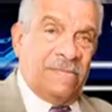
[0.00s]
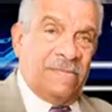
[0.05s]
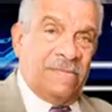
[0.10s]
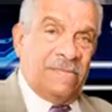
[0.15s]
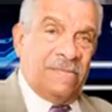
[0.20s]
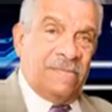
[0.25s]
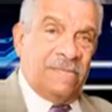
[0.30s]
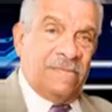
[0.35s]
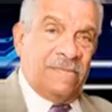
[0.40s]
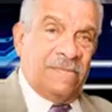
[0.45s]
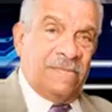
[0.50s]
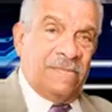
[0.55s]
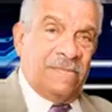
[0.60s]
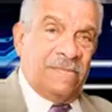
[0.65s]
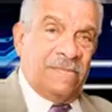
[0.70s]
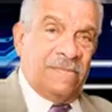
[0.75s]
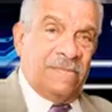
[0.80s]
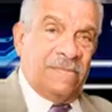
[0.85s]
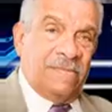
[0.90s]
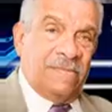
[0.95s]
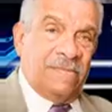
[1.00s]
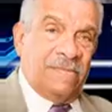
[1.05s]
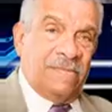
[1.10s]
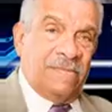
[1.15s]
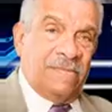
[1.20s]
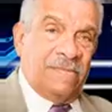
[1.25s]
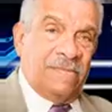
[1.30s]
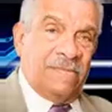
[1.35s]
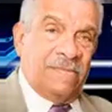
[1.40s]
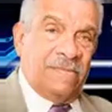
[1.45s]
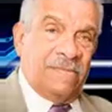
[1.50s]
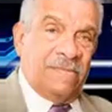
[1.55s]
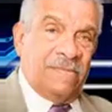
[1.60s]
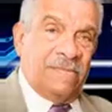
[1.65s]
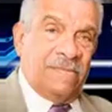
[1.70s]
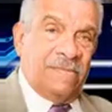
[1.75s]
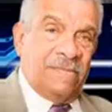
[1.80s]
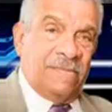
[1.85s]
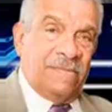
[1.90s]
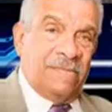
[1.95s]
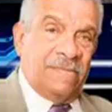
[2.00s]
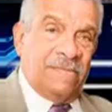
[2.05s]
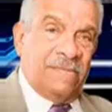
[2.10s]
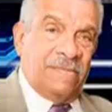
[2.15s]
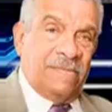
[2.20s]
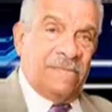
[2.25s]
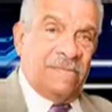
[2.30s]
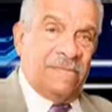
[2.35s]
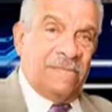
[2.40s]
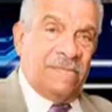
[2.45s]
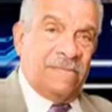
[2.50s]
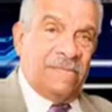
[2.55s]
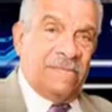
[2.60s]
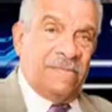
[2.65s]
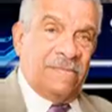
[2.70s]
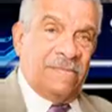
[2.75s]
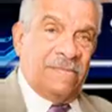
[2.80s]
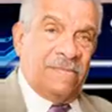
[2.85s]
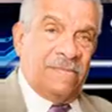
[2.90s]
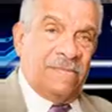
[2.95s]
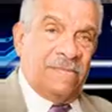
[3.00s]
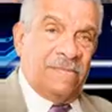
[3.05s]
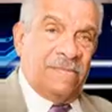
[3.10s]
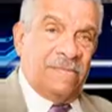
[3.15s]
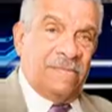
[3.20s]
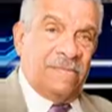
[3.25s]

The person shown says nothing.